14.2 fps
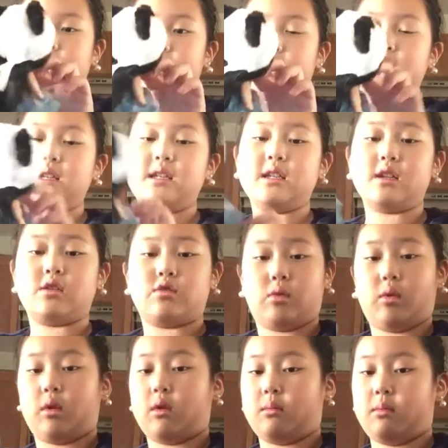this is
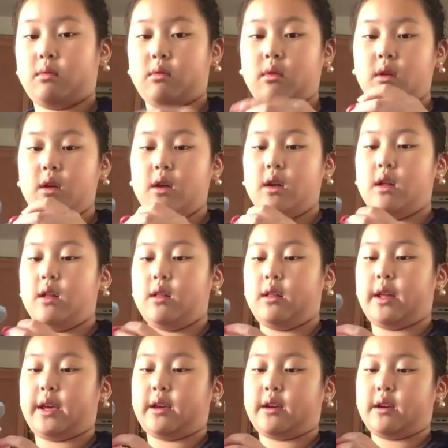adorable.
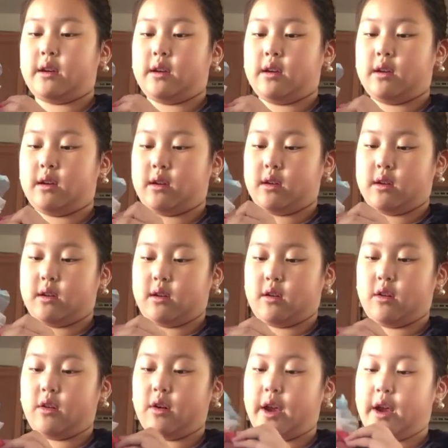Like,
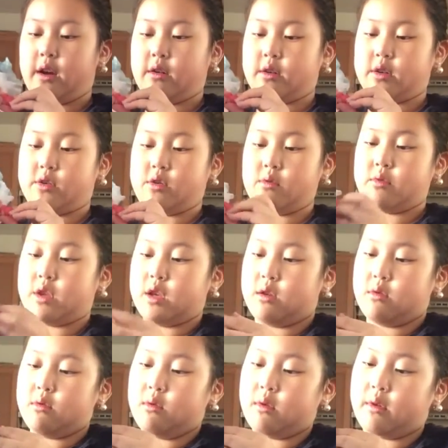her hair is so
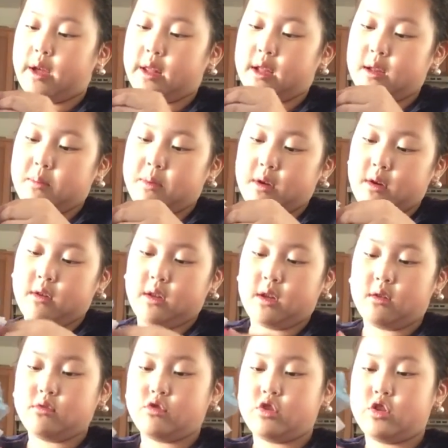cute. Okay, let's put her
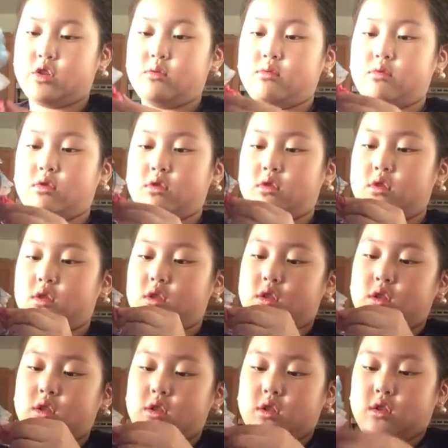little shoes on.
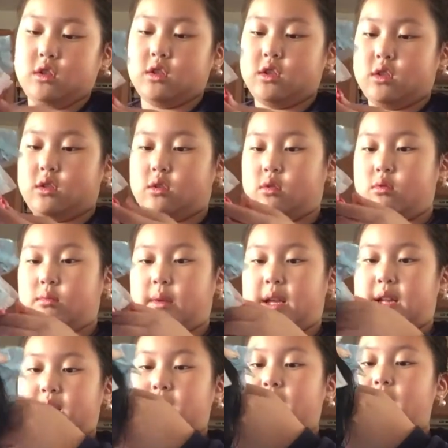Oh
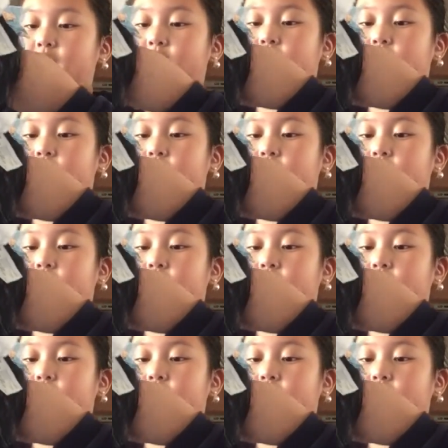man, it's kind of